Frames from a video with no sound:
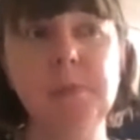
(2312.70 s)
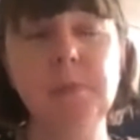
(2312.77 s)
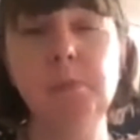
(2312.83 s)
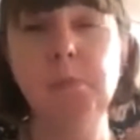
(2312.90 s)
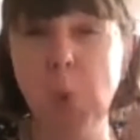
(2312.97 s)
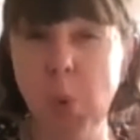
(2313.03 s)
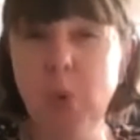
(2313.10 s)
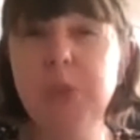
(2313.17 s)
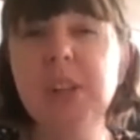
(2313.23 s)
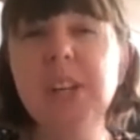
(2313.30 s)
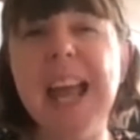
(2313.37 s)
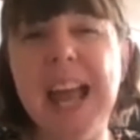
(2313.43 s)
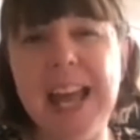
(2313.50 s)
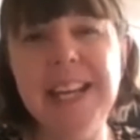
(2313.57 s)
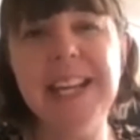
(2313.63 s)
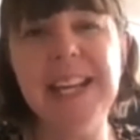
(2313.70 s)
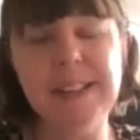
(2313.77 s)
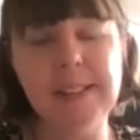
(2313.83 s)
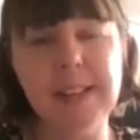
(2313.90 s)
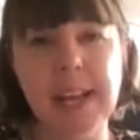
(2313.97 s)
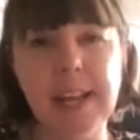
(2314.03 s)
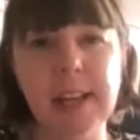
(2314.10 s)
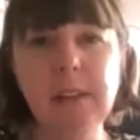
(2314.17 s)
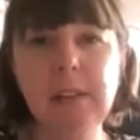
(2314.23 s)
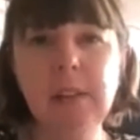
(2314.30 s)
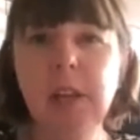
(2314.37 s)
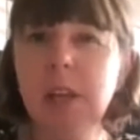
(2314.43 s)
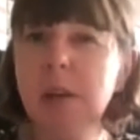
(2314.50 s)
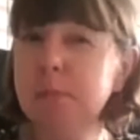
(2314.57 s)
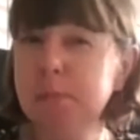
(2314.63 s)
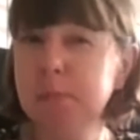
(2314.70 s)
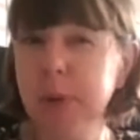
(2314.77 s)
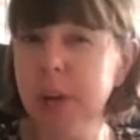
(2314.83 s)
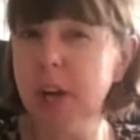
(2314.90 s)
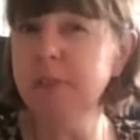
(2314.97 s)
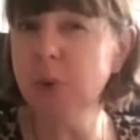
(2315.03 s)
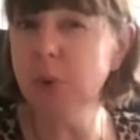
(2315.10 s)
more than anything. But I've